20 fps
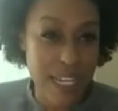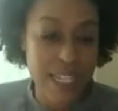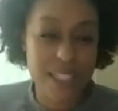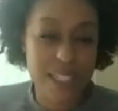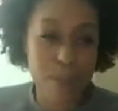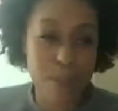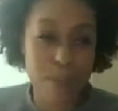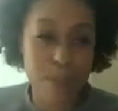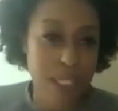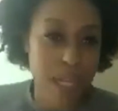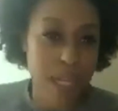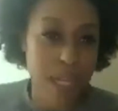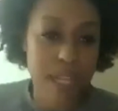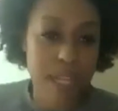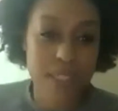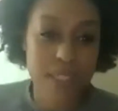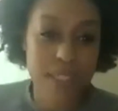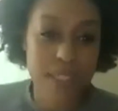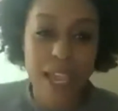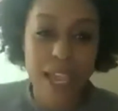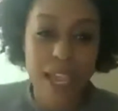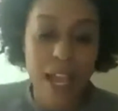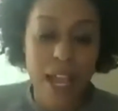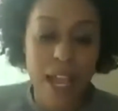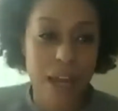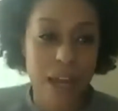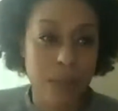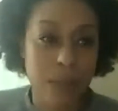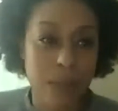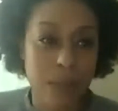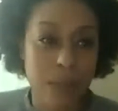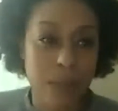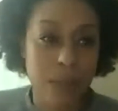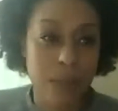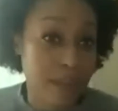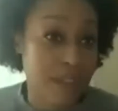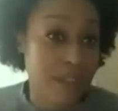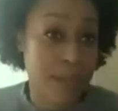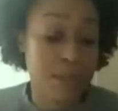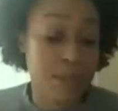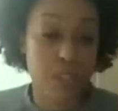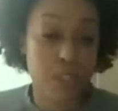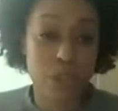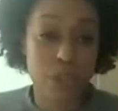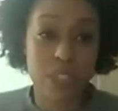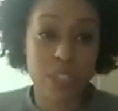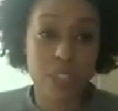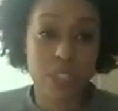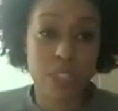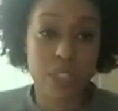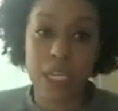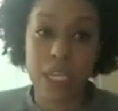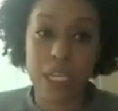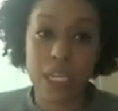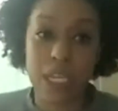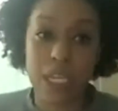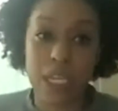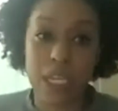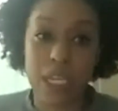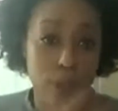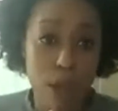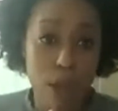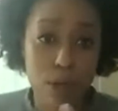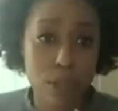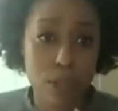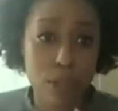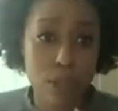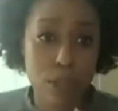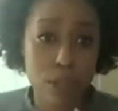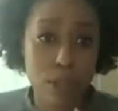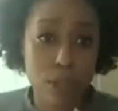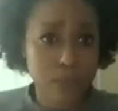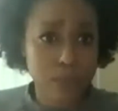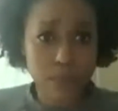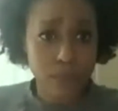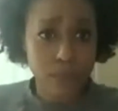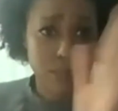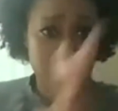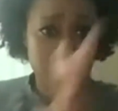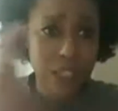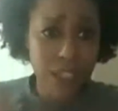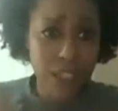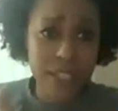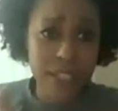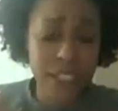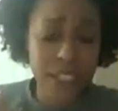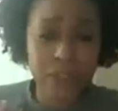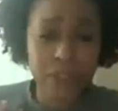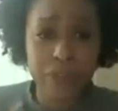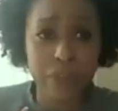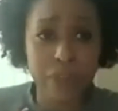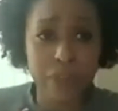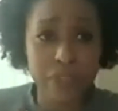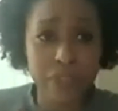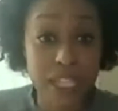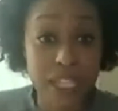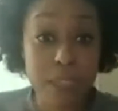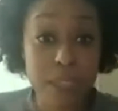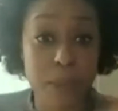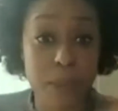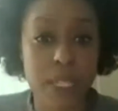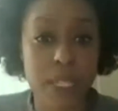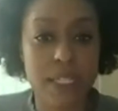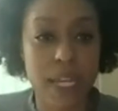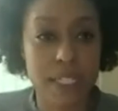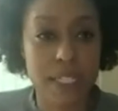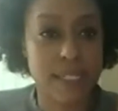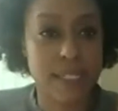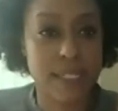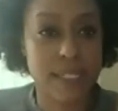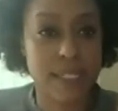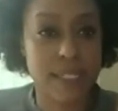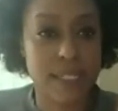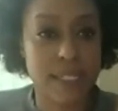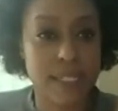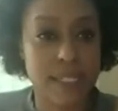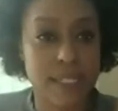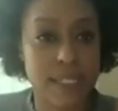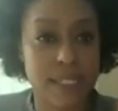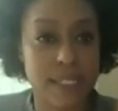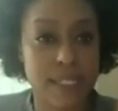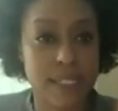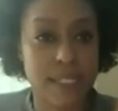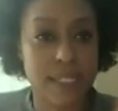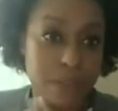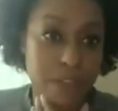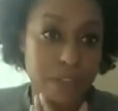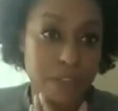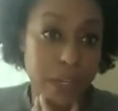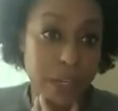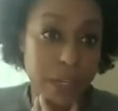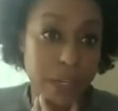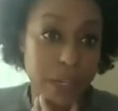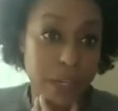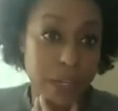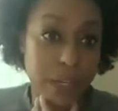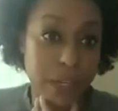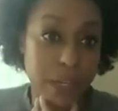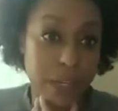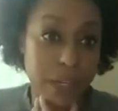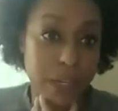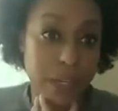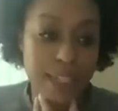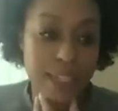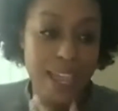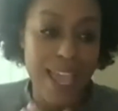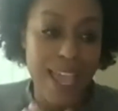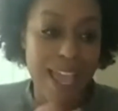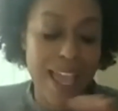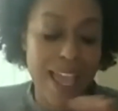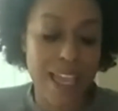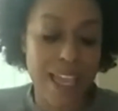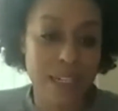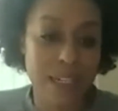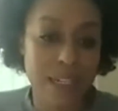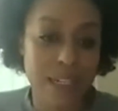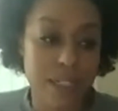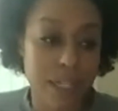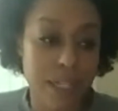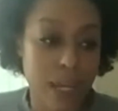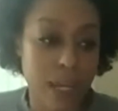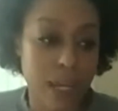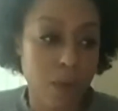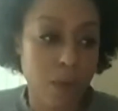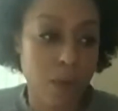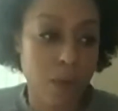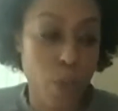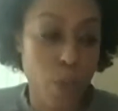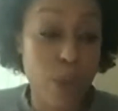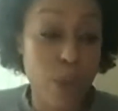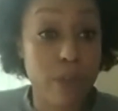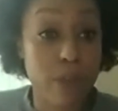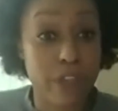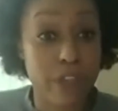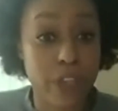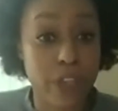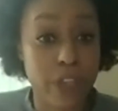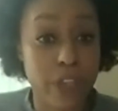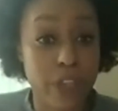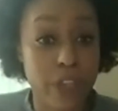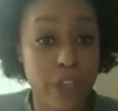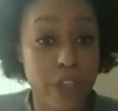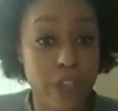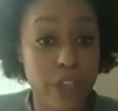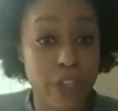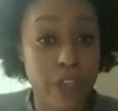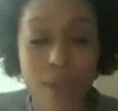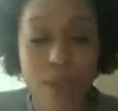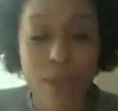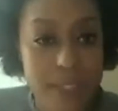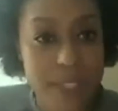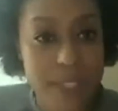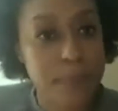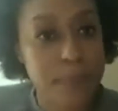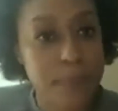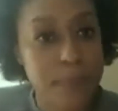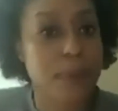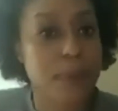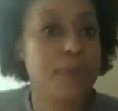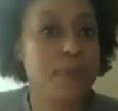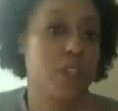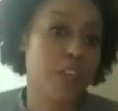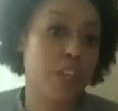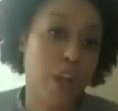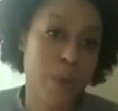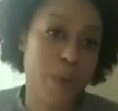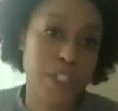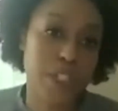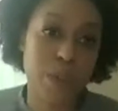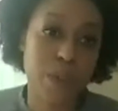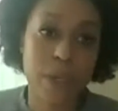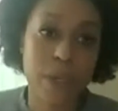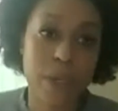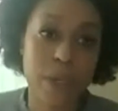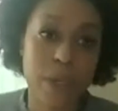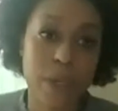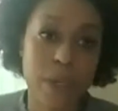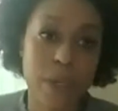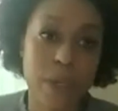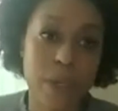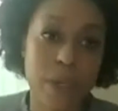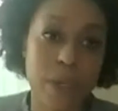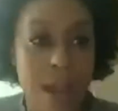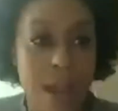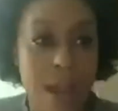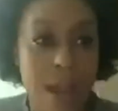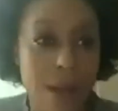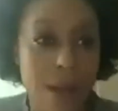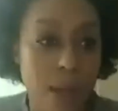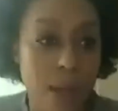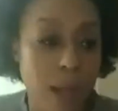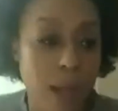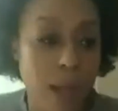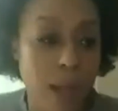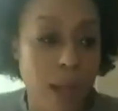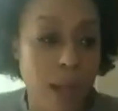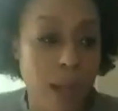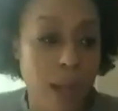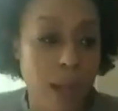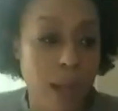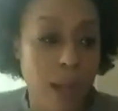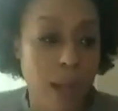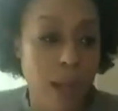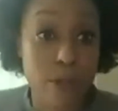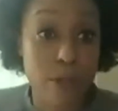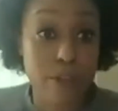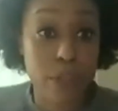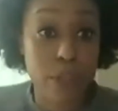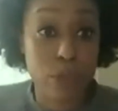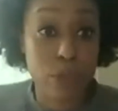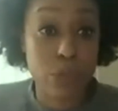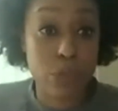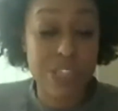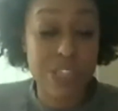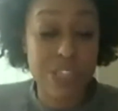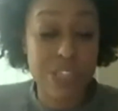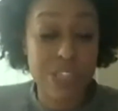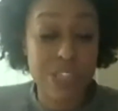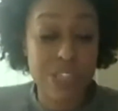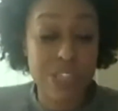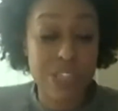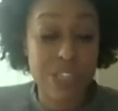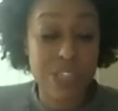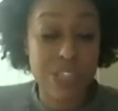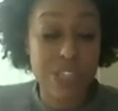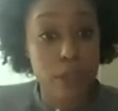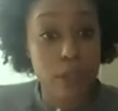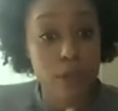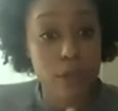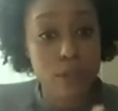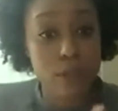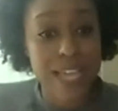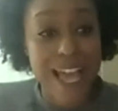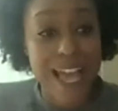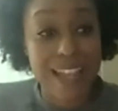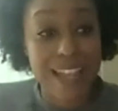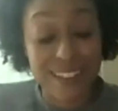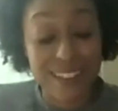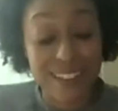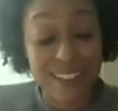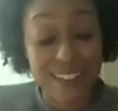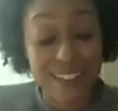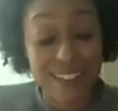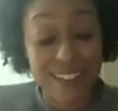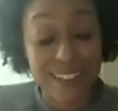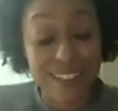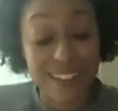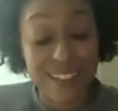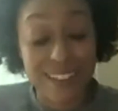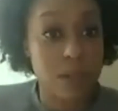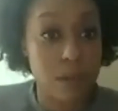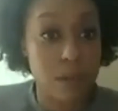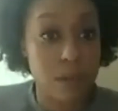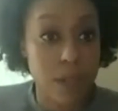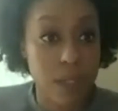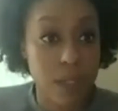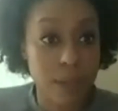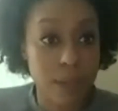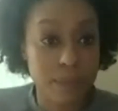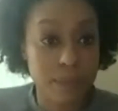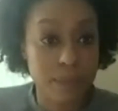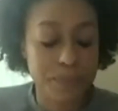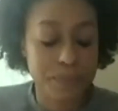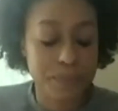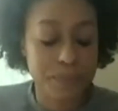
subject lines. Um, so a lot of times you'll see in our flows lots of different things, but it's us doing a test to figure out what's next. And uh, we review, not that you asked this, but I'm just going to go into it yeah. my, um, my reviews are auto flows at least once a quarter,